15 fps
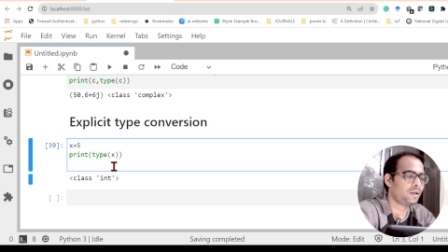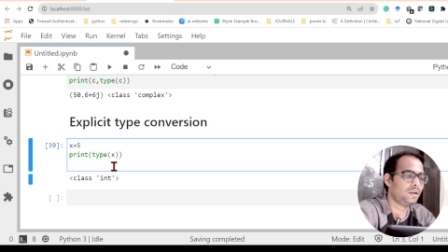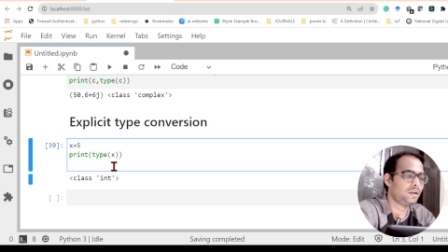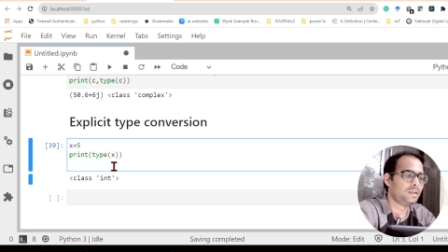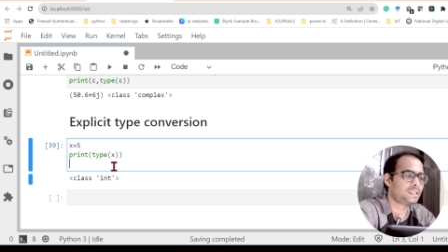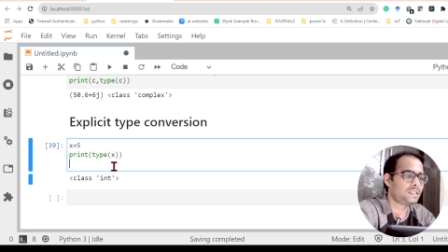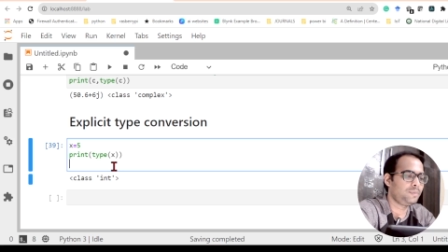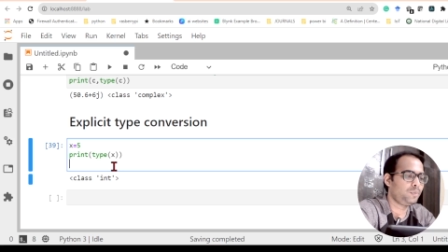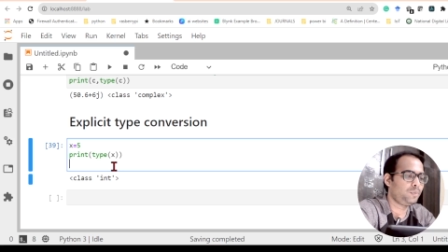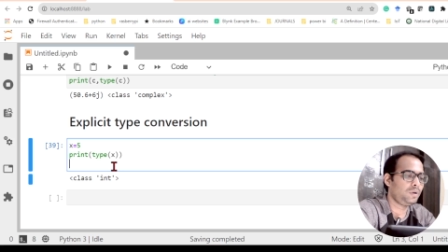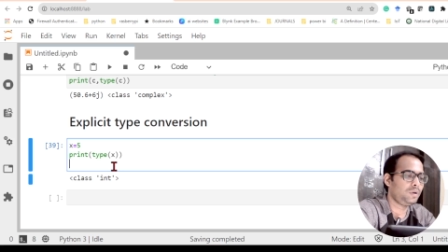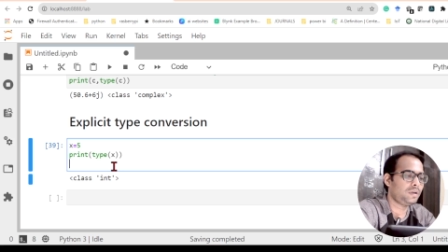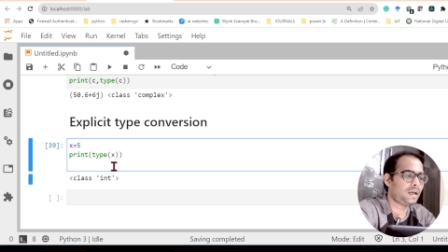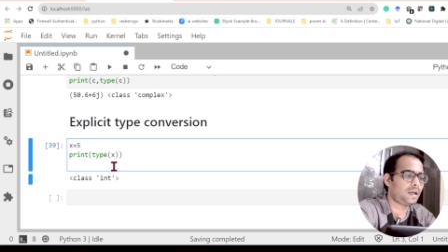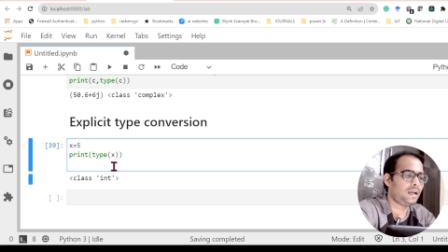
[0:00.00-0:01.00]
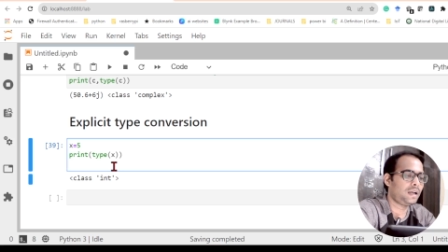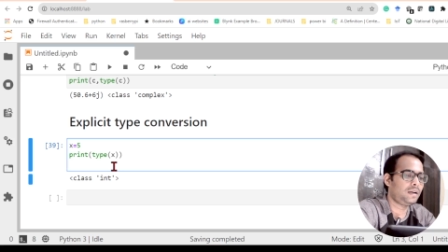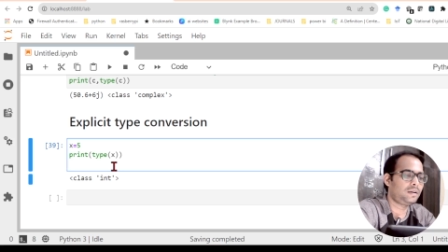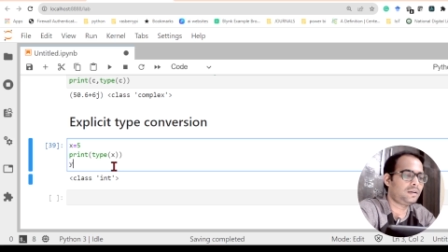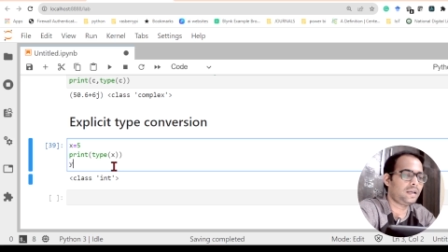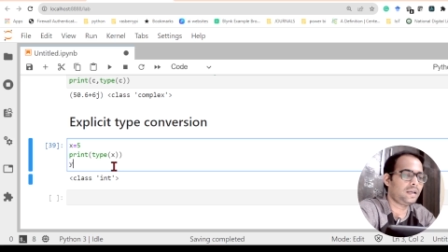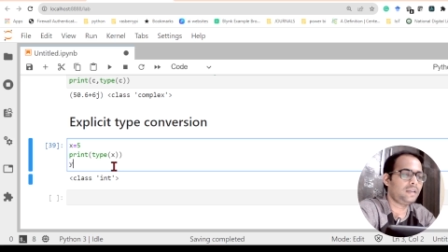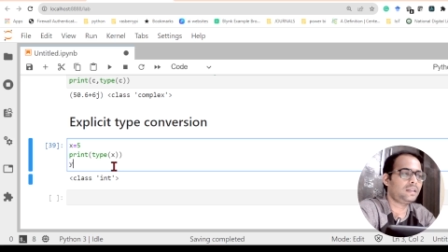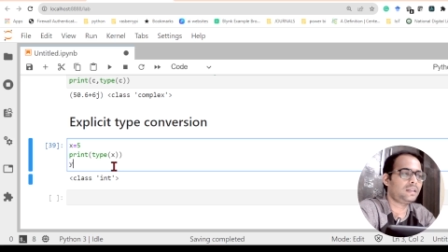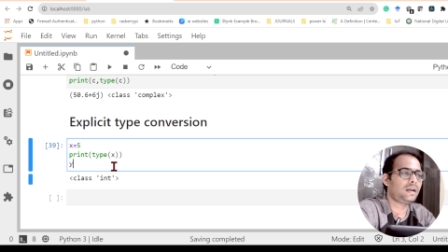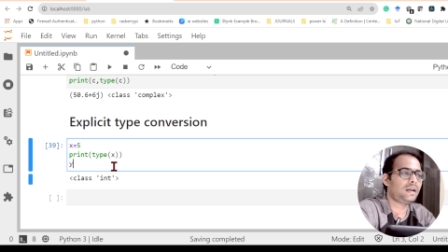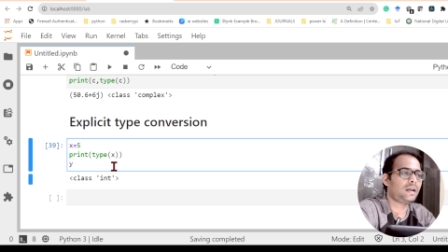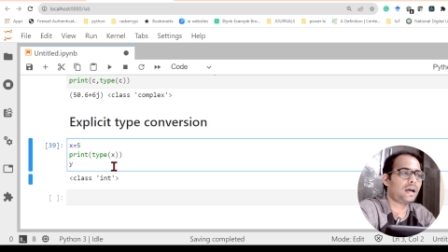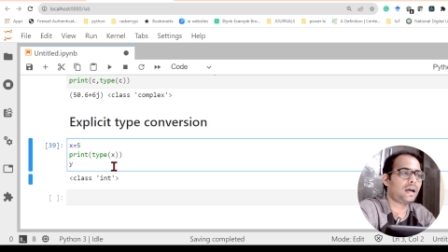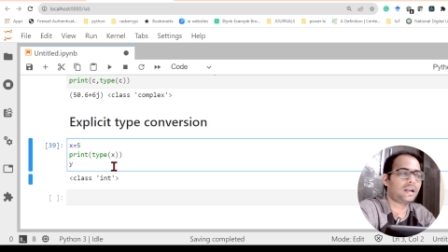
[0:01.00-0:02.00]
Simple, I'll take
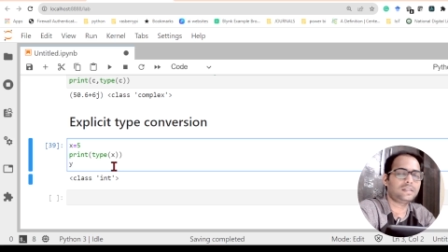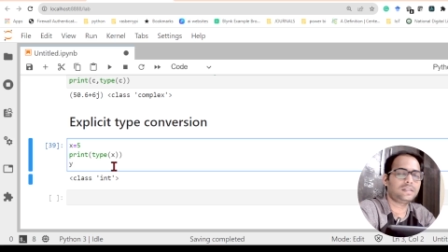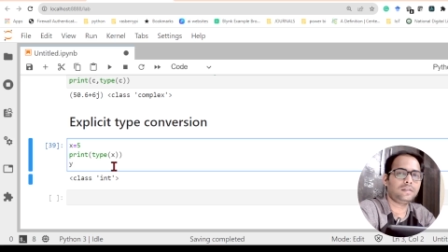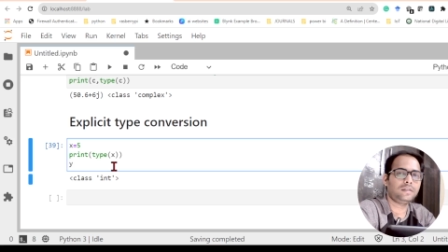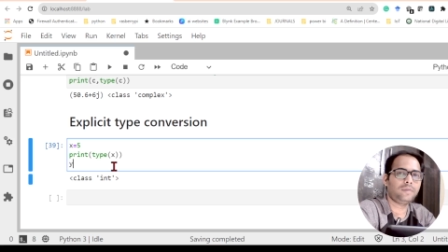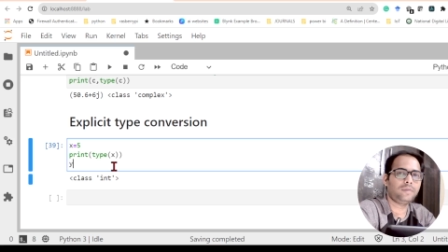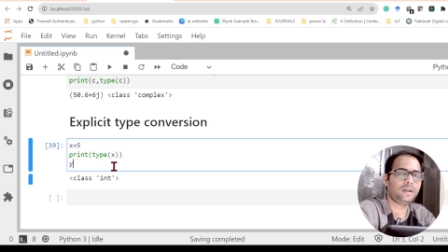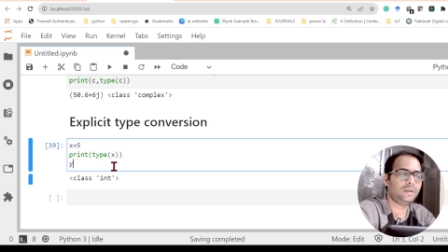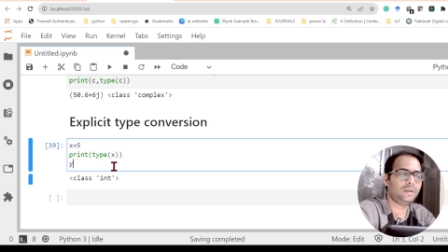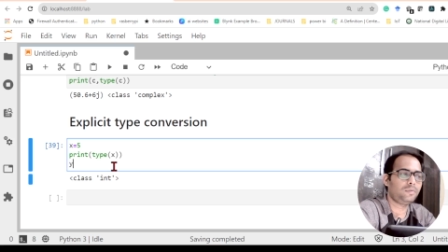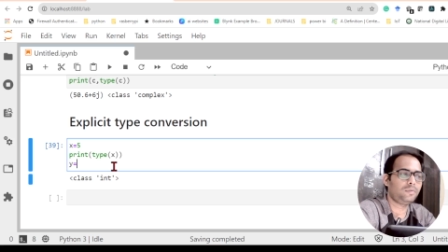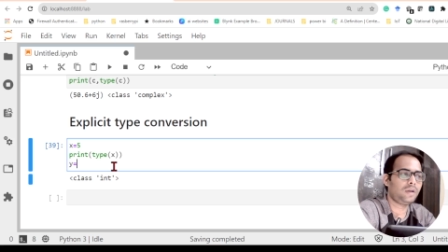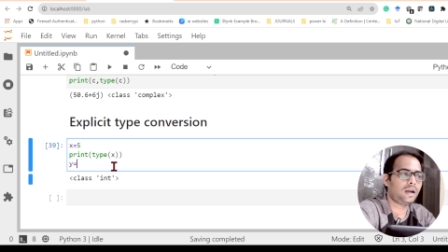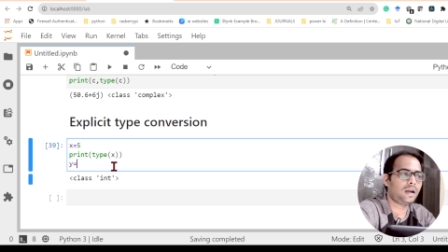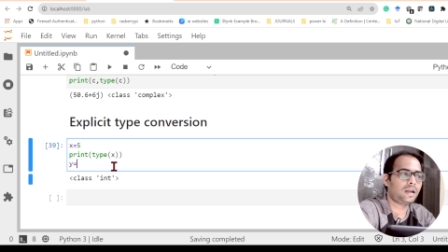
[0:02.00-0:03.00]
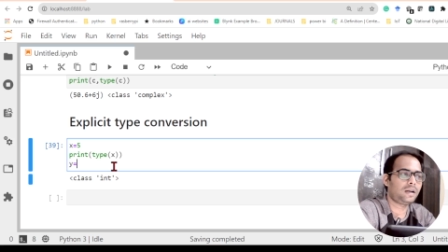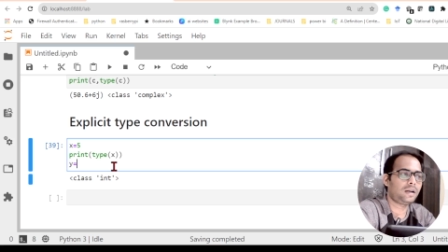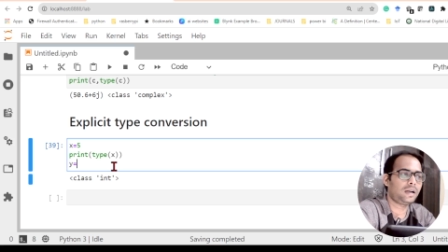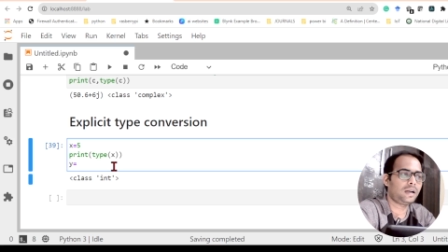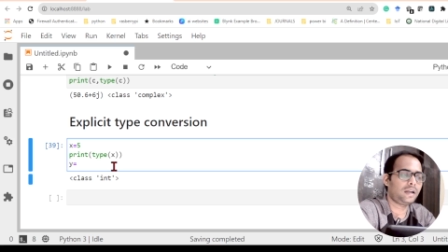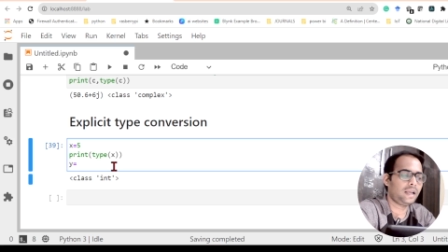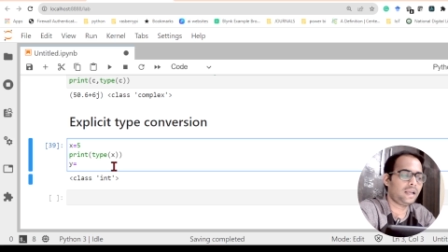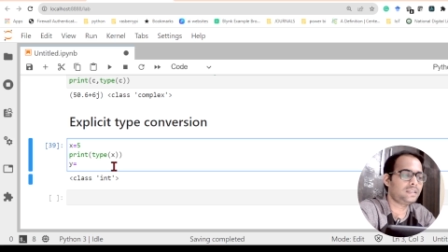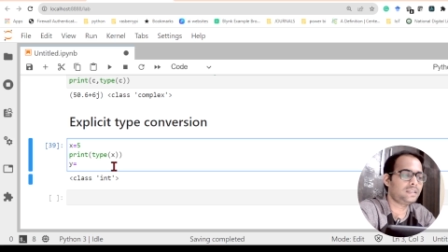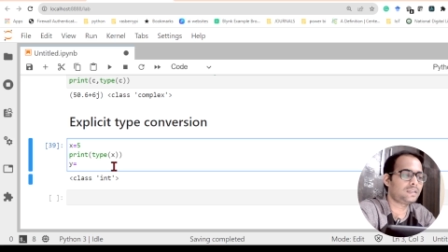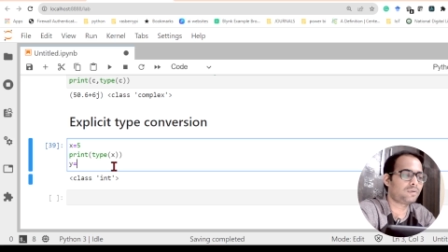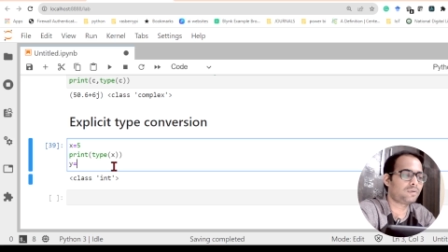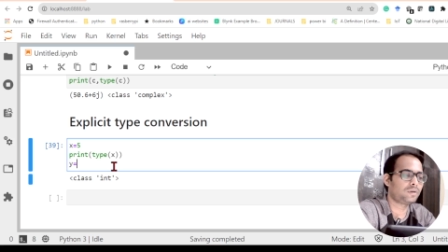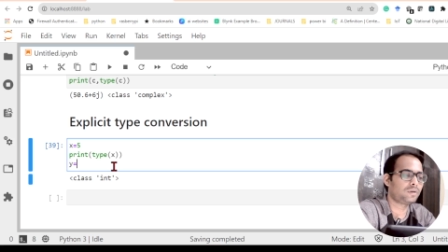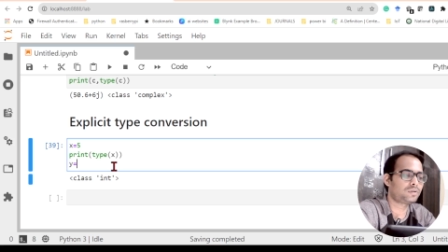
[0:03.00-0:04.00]
that another variable and I'll write x
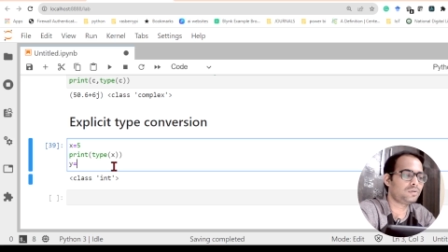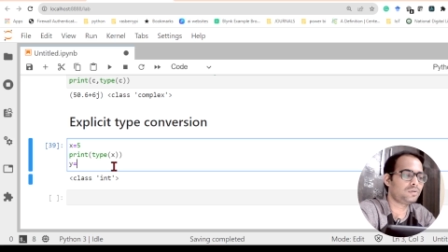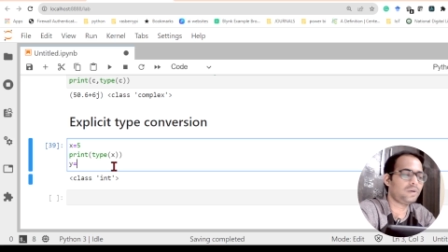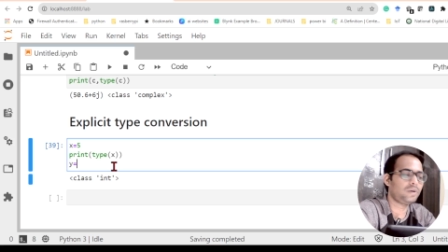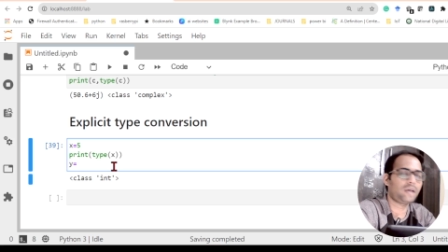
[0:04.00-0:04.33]
equals to,